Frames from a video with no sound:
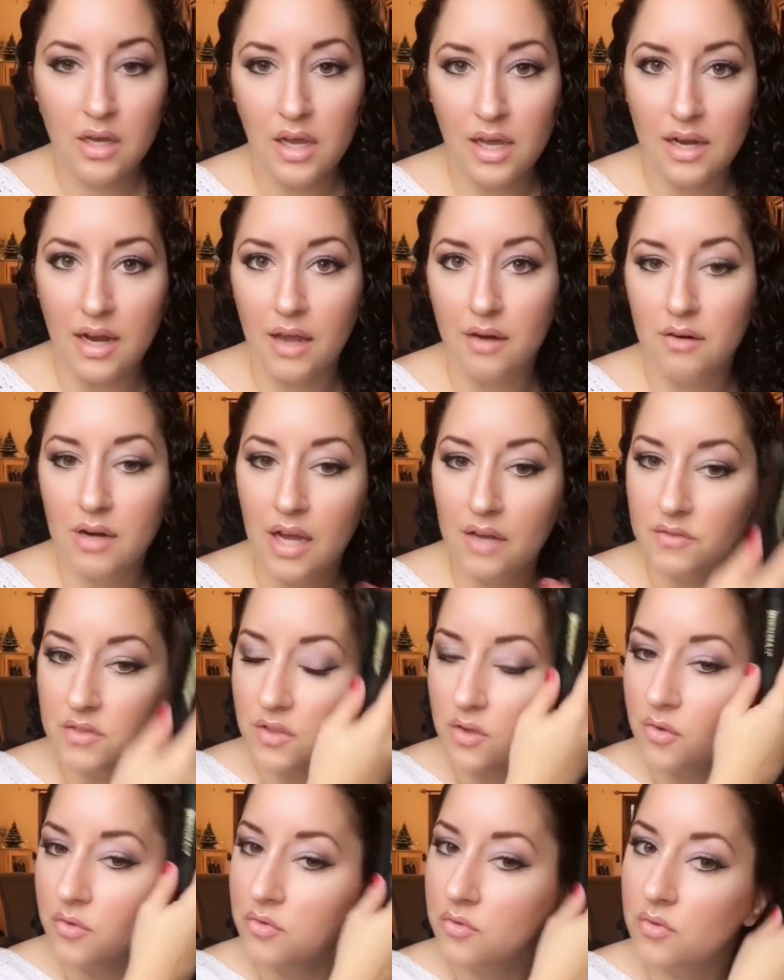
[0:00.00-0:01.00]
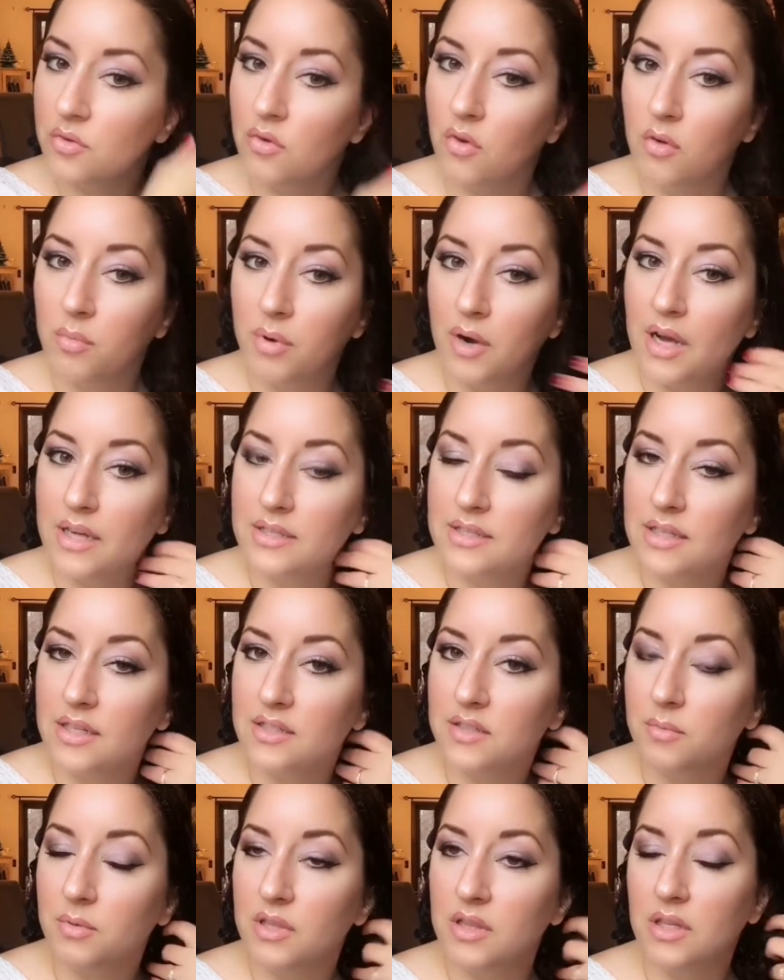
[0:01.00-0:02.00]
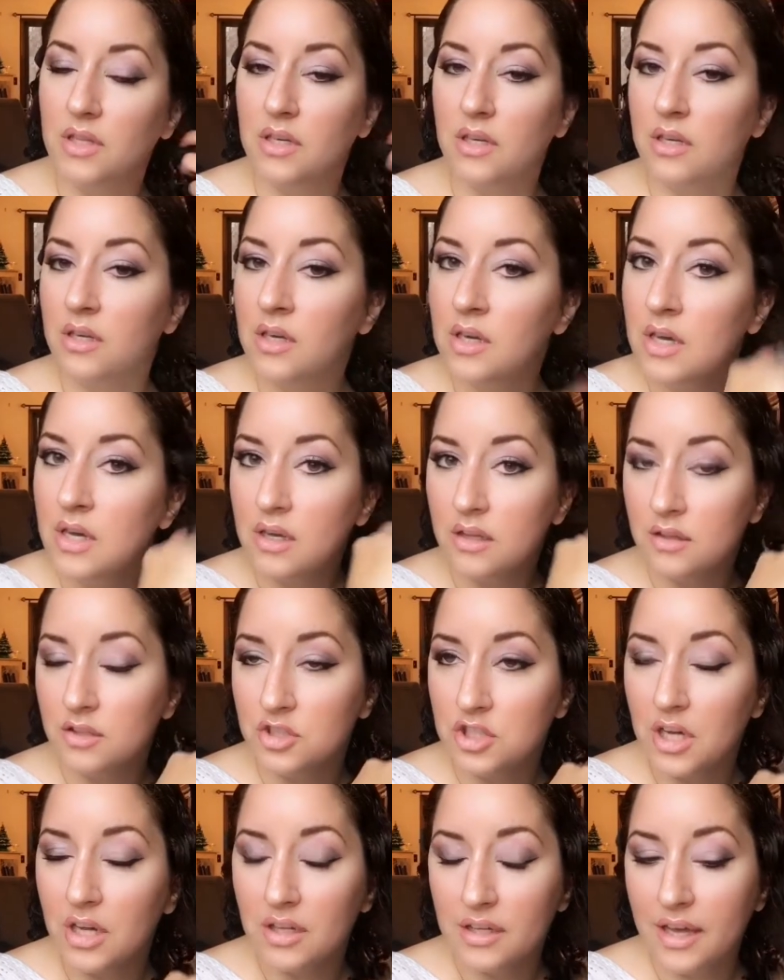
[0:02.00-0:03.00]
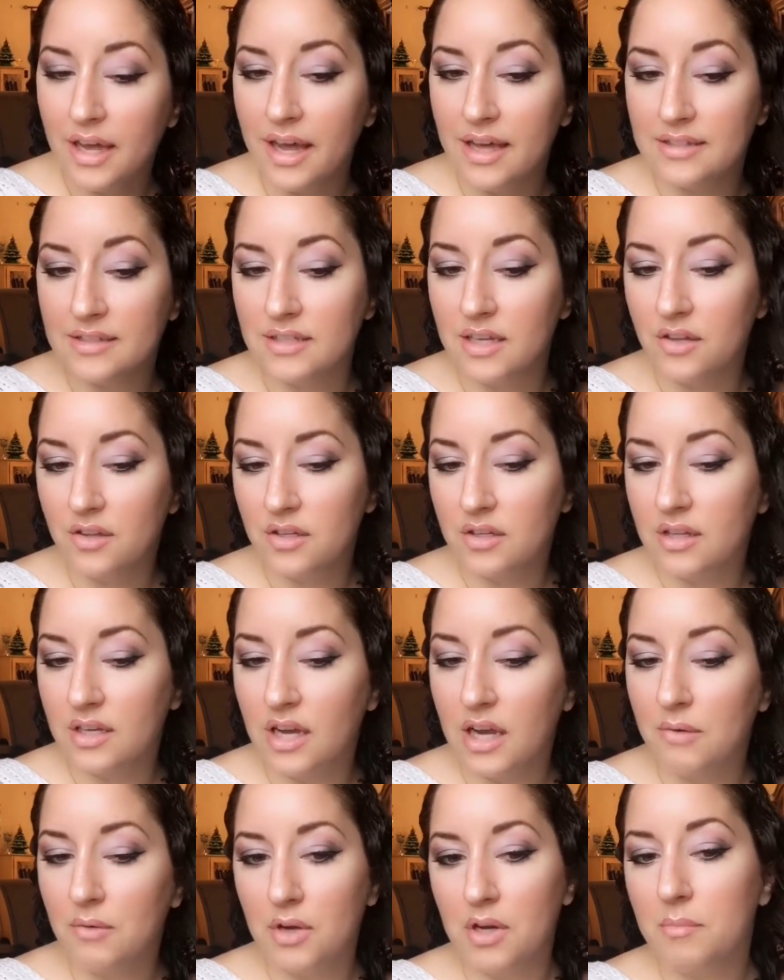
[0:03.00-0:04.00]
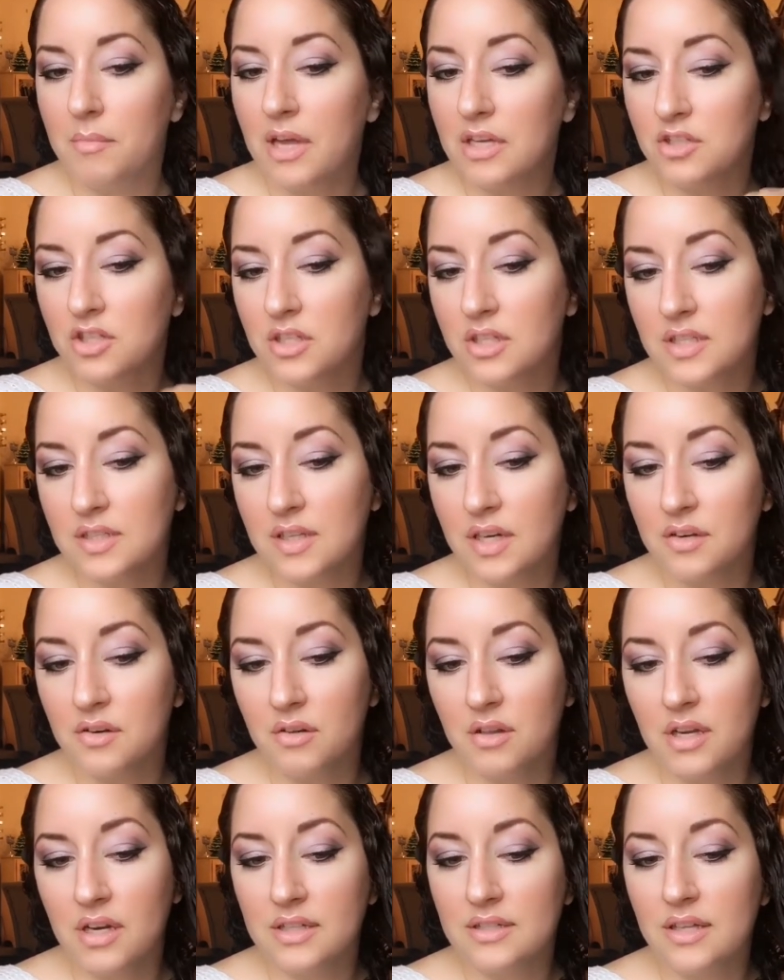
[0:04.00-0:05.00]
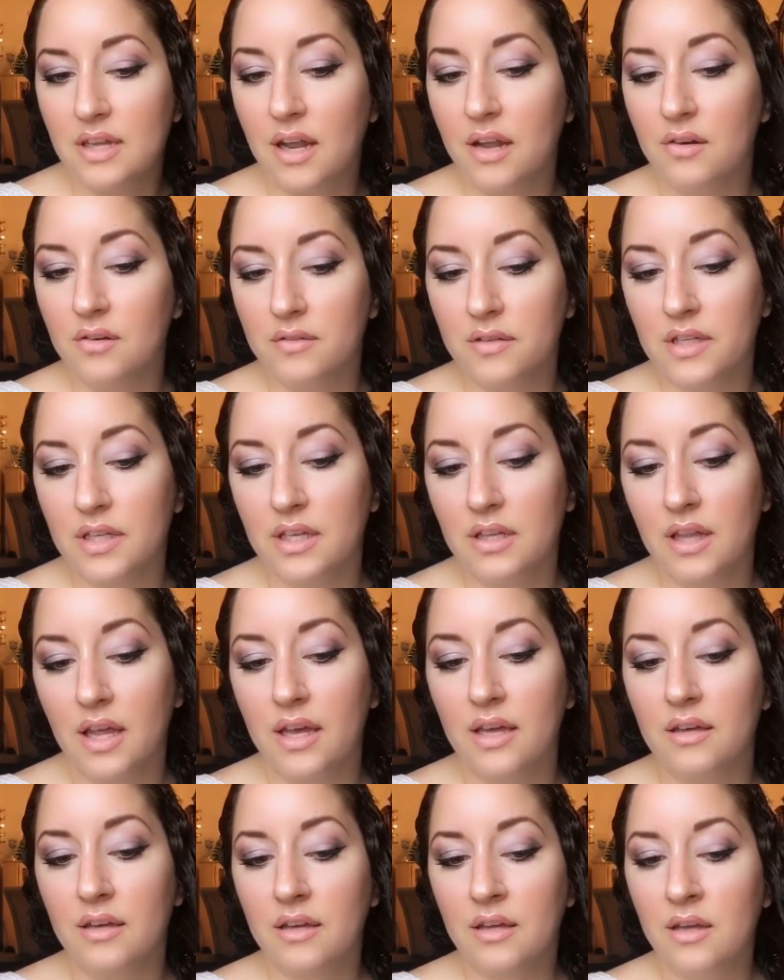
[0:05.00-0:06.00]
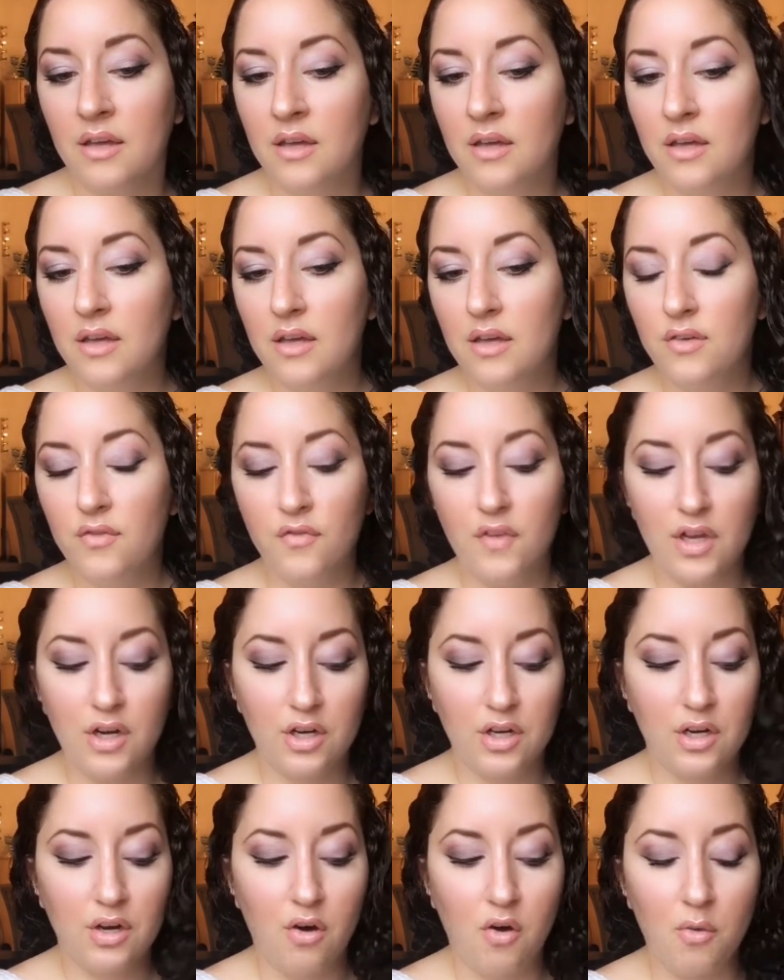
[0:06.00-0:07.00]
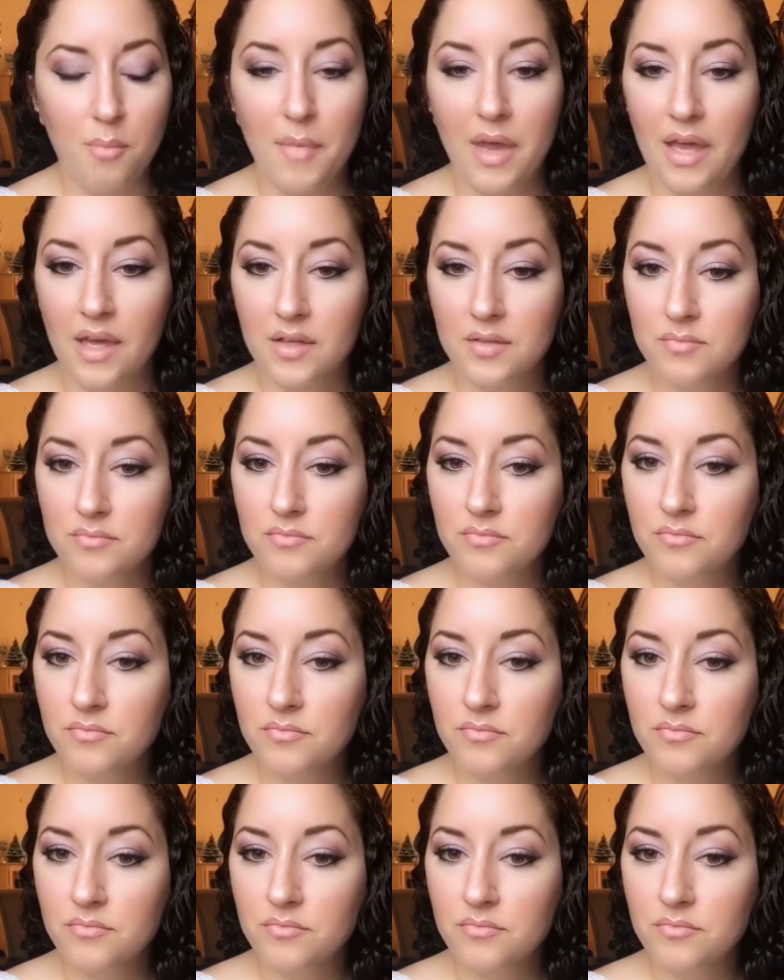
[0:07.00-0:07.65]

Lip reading: And I don't have to go through the whole process with the gel cast. The other thing I want to mention, because I know that I said I don't really like finger combing.